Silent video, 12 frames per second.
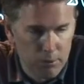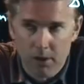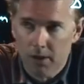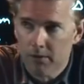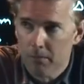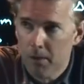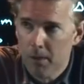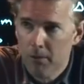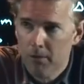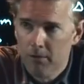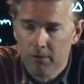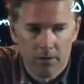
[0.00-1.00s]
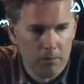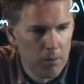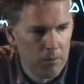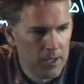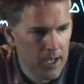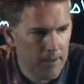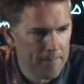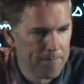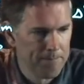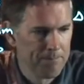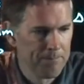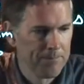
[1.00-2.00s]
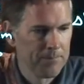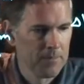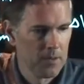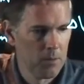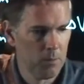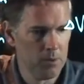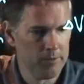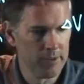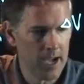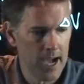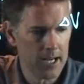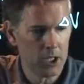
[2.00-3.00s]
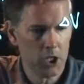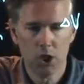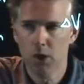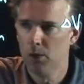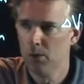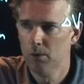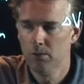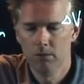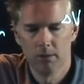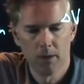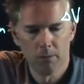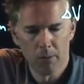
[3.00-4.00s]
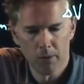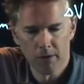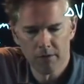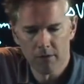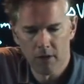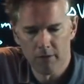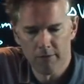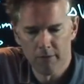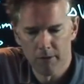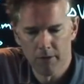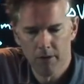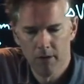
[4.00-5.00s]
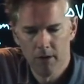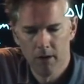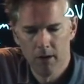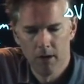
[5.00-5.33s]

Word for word: put in some numbers and see what we get. We've got Q that we want to solve for.